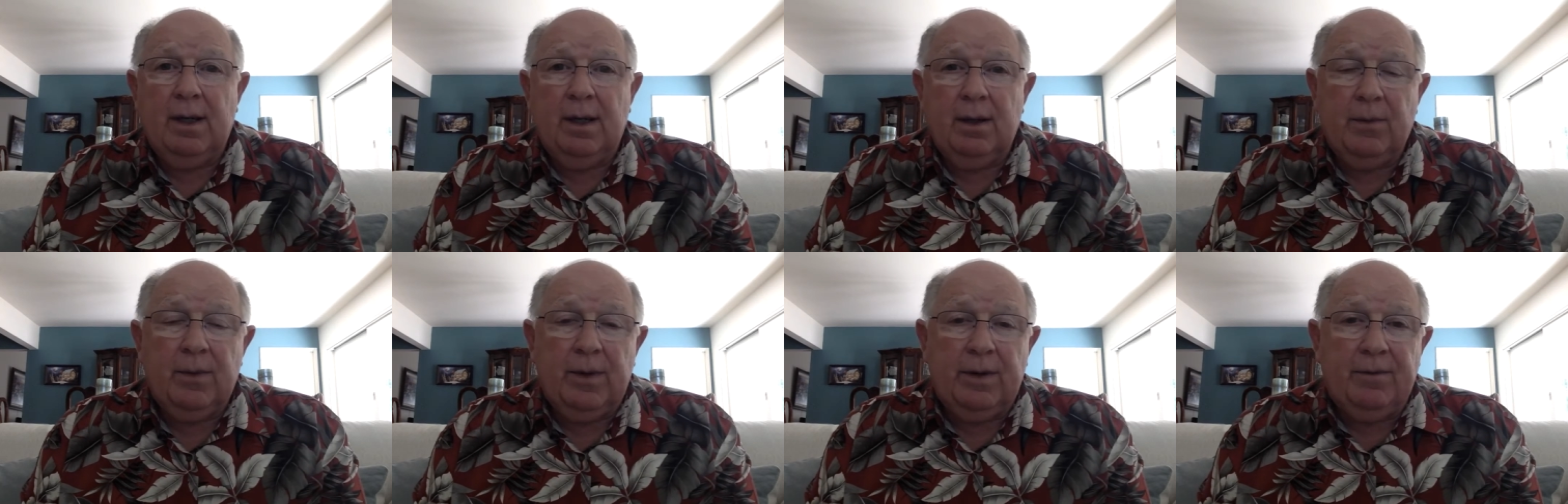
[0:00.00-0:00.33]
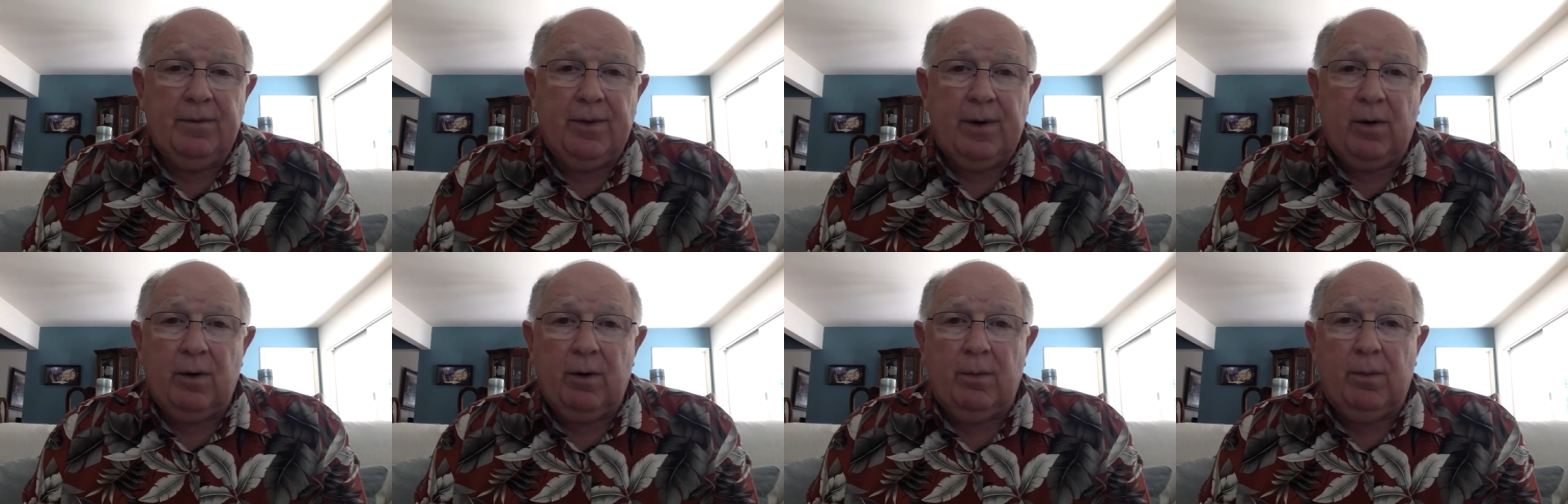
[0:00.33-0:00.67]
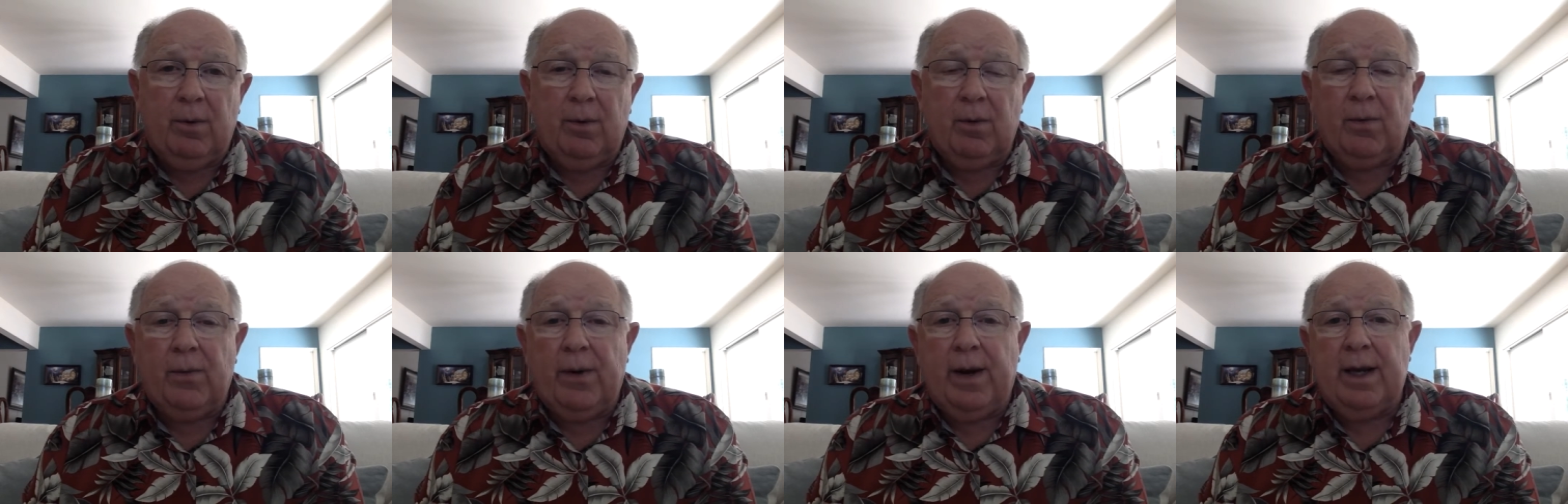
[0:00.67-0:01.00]
with
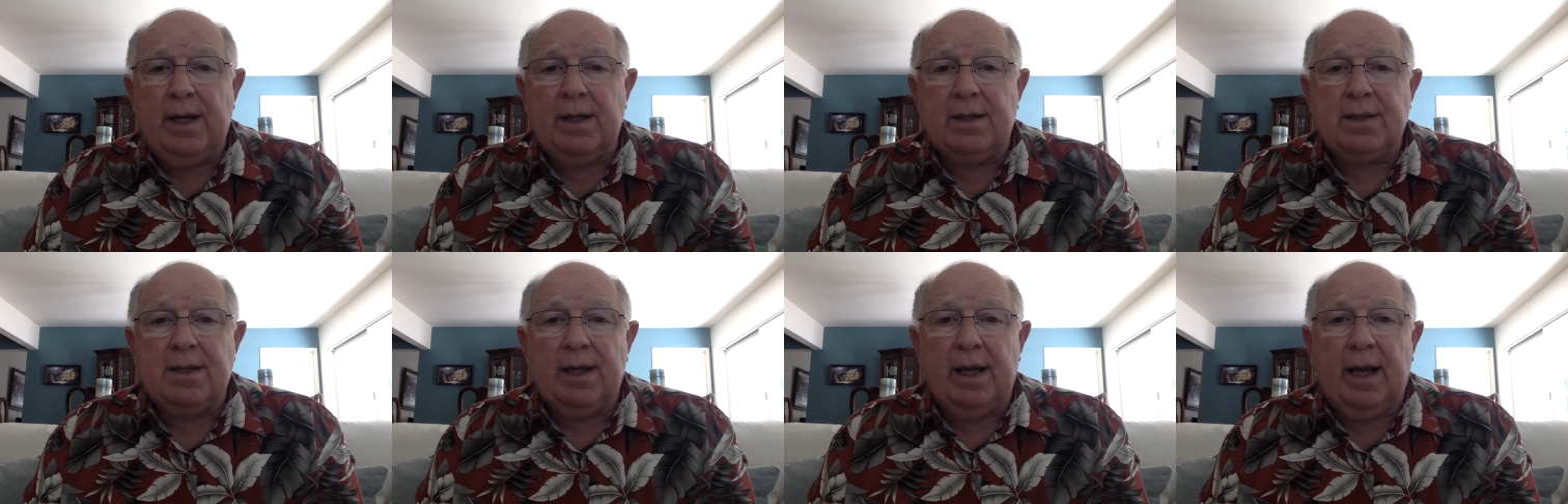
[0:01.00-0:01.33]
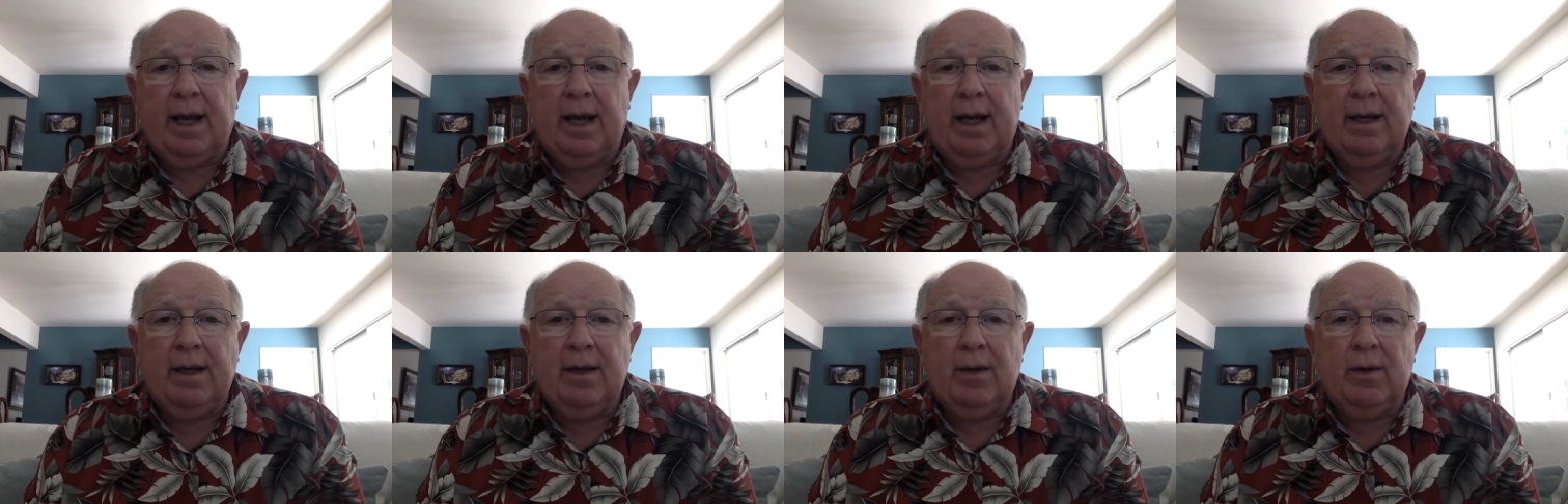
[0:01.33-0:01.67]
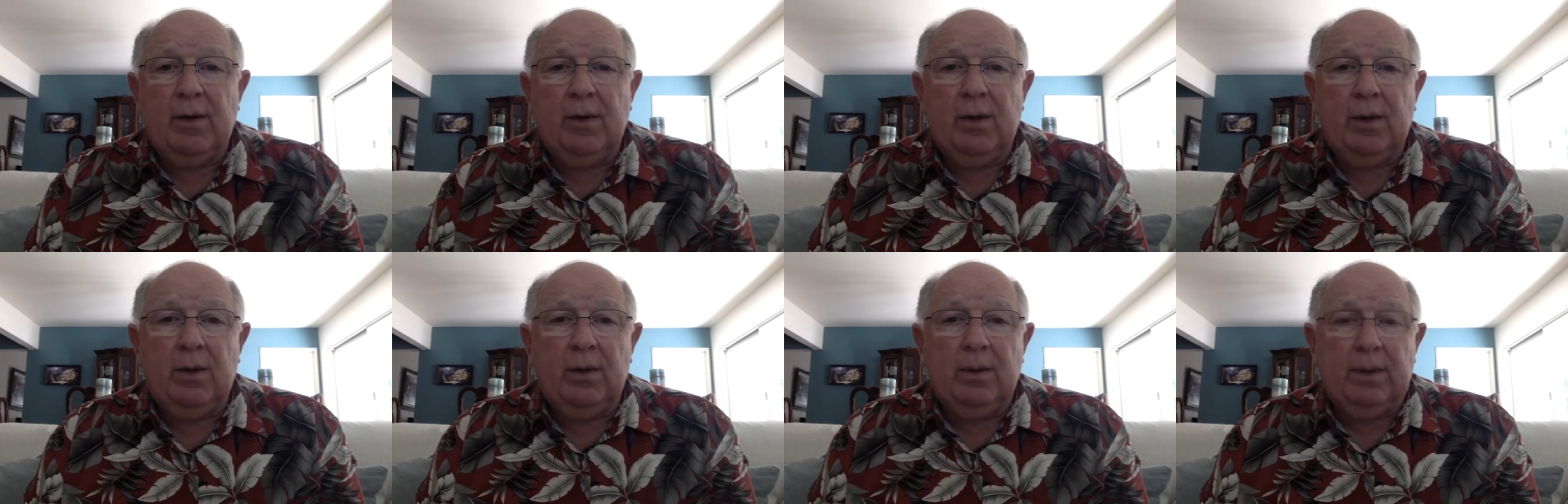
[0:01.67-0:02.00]
variable rates, and
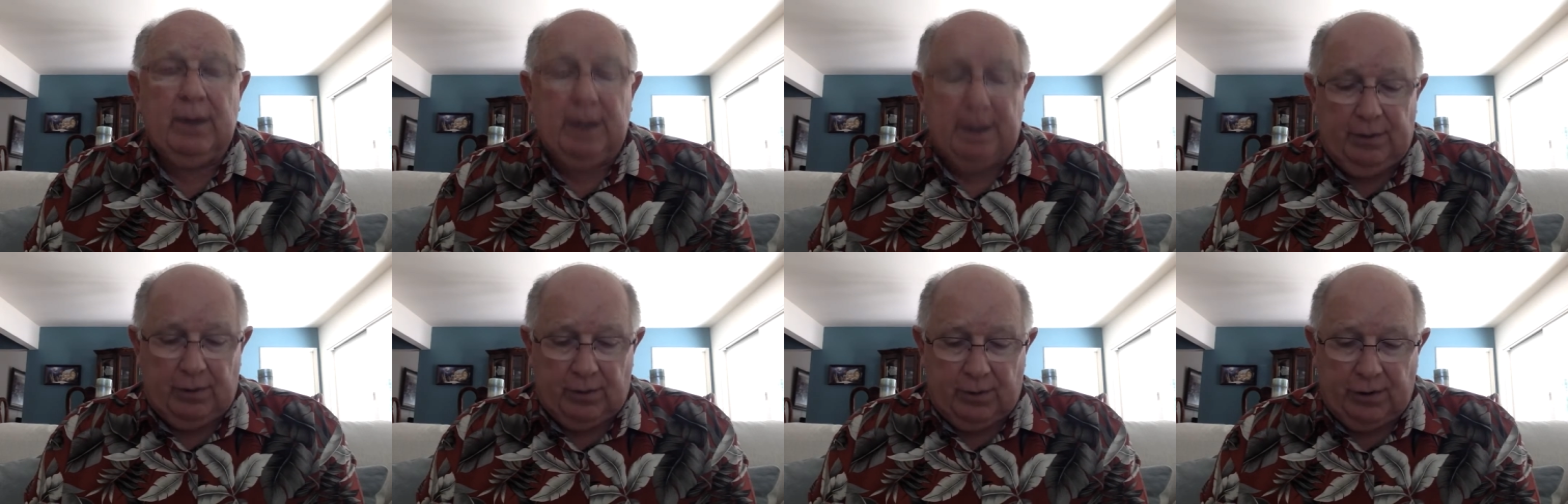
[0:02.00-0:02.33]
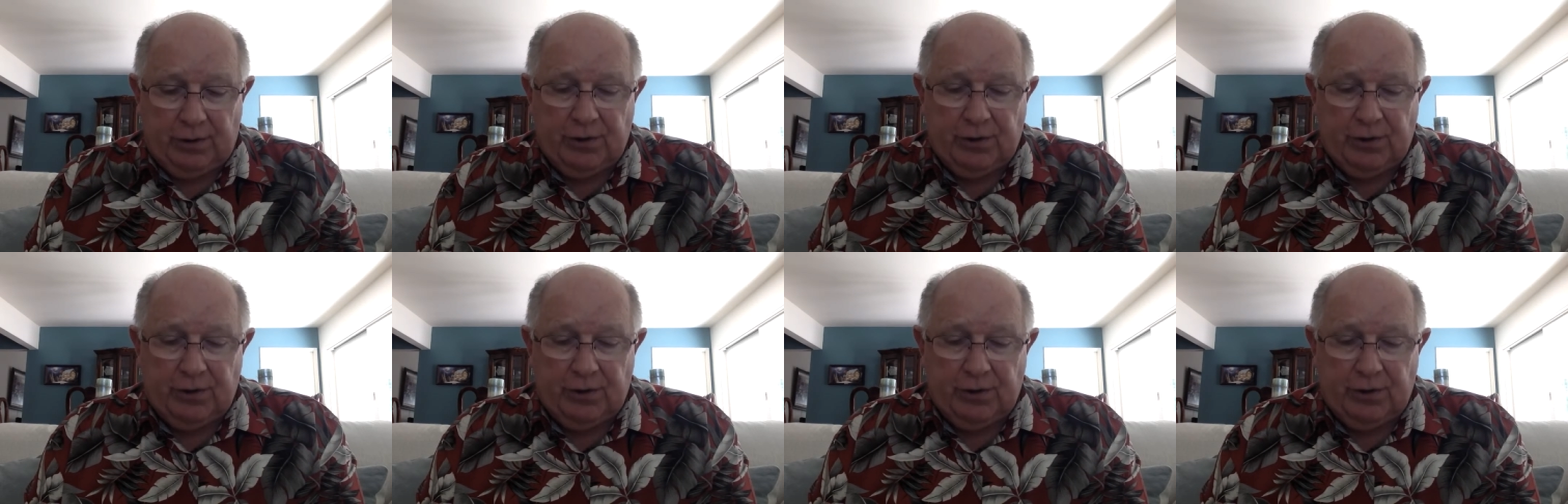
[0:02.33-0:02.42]
they're